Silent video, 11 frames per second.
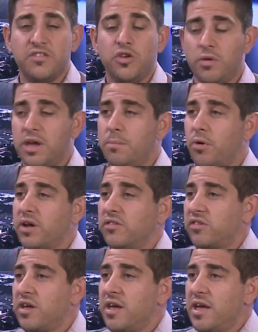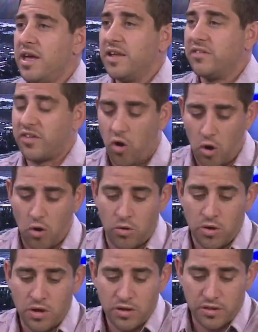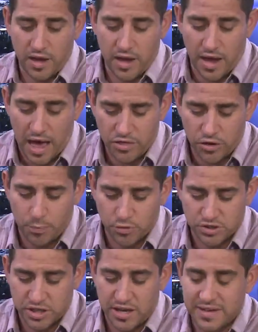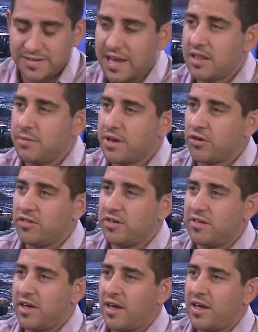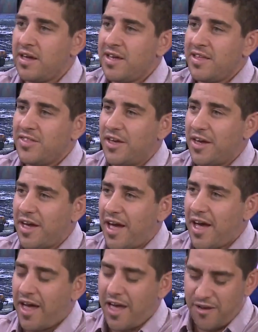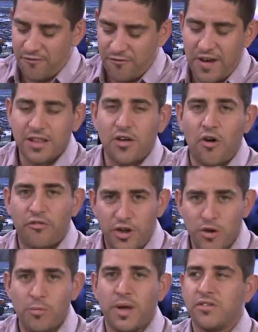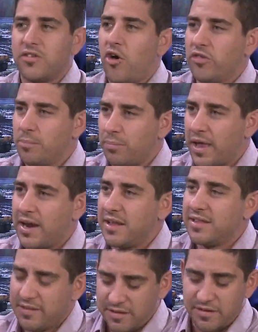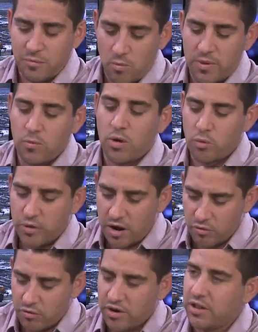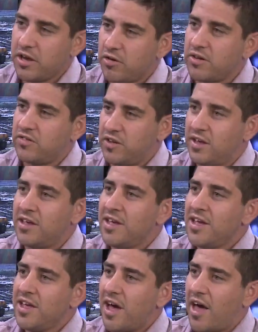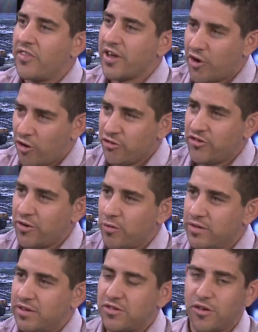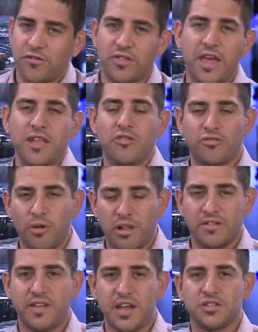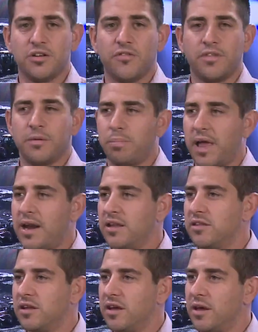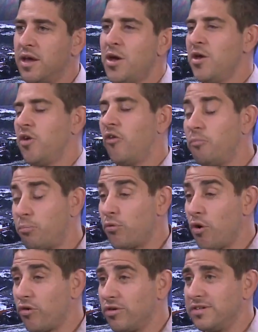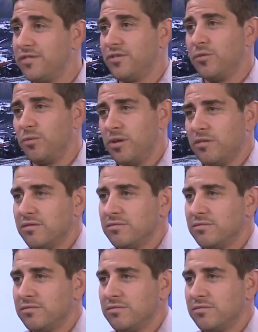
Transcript: new epoch is, is called the Anthropocene exactly because it's the, the effect of humans on the planet. This is the moment where we are really going to see uh, the consequences of the industrialization of the planet, the, of progress, if you will.